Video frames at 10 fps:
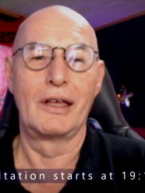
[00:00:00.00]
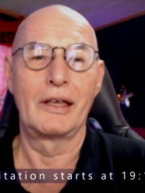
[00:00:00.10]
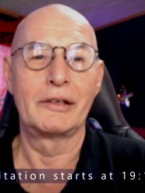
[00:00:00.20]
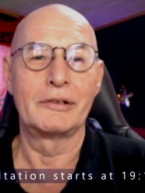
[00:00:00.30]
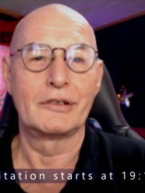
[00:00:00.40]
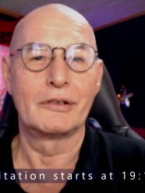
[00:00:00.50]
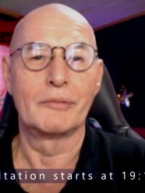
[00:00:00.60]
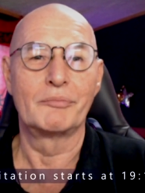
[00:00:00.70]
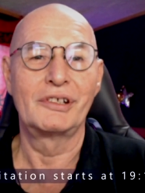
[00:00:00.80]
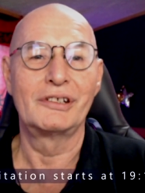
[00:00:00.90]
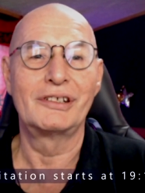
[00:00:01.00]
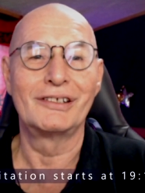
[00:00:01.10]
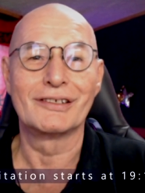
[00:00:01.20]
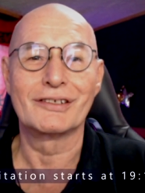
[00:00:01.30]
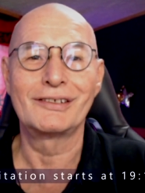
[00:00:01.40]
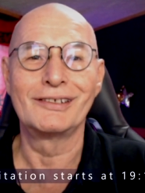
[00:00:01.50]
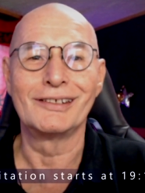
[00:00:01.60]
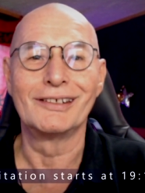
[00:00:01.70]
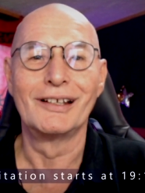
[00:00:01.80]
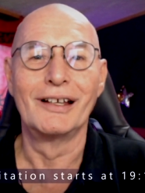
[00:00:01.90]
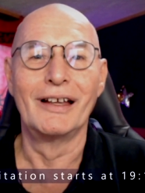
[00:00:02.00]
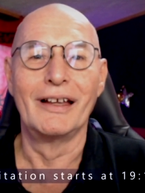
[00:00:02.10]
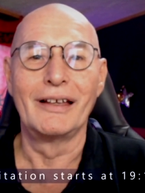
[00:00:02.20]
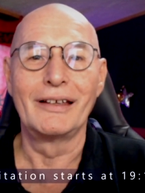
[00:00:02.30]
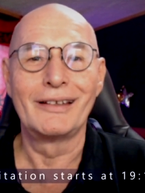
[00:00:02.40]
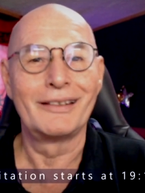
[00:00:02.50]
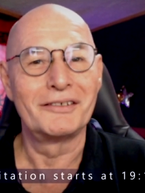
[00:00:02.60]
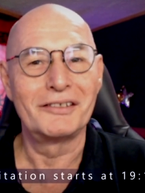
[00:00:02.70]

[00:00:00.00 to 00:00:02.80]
and uh, PTSD. And